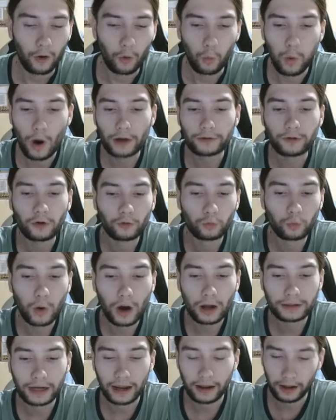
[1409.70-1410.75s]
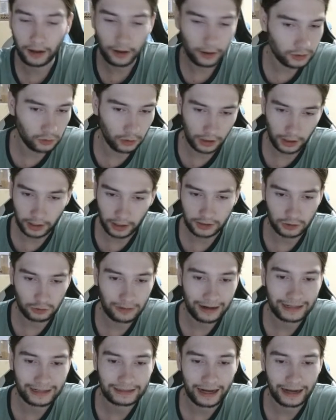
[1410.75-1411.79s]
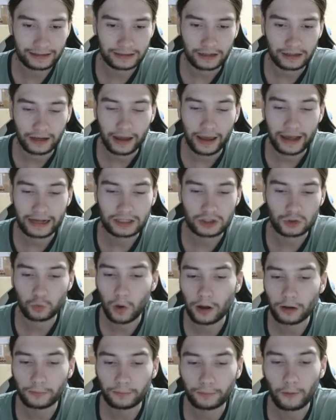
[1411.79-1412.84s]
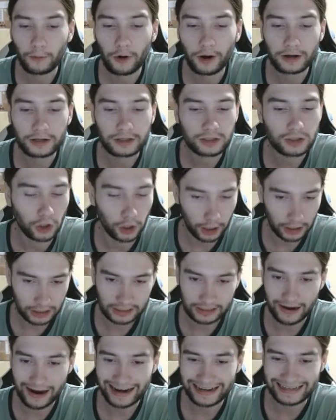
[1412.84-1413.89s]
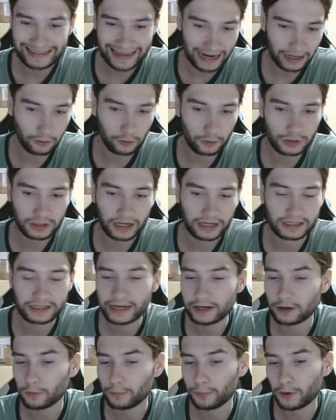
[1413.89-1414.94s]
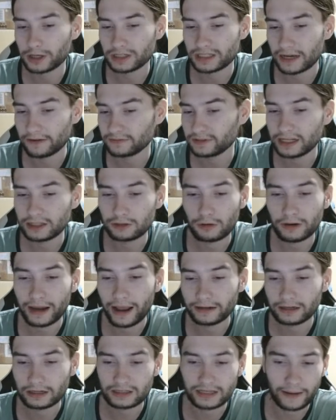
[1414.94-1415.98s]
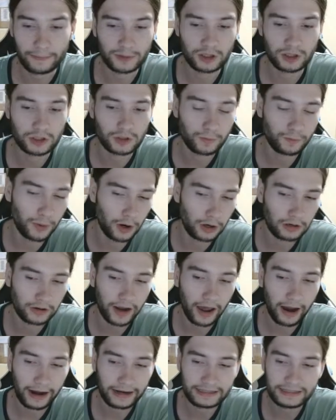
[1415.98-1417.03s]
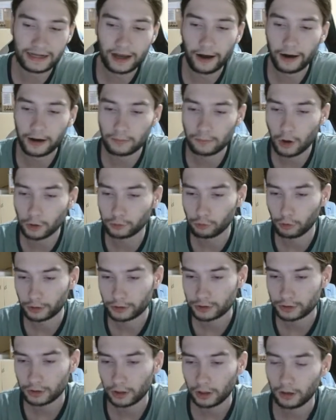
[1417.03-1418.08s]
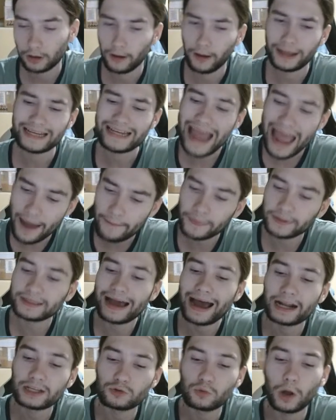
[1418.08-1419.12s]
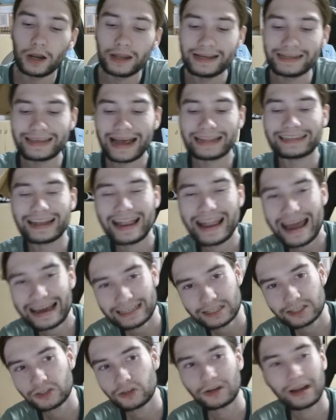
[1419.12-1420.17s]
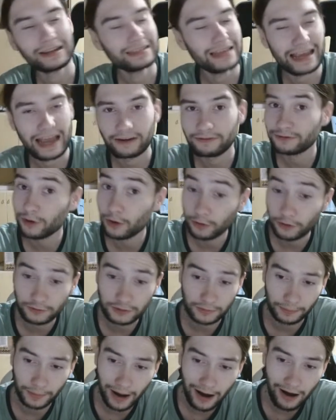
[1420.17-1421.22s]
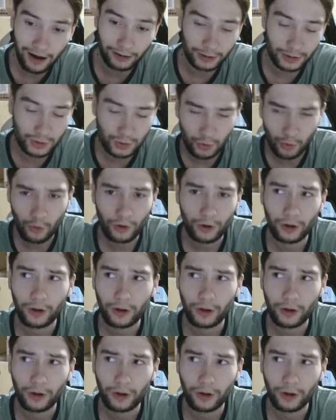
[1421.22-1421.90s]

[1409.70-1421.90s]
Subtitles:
One-on-one, sorry, I just read that. It's 1.39 tackles and 0.73 interceptions per 90 are moderate. Yeah, but that's while he's at Leicester. They have none of the ball, so...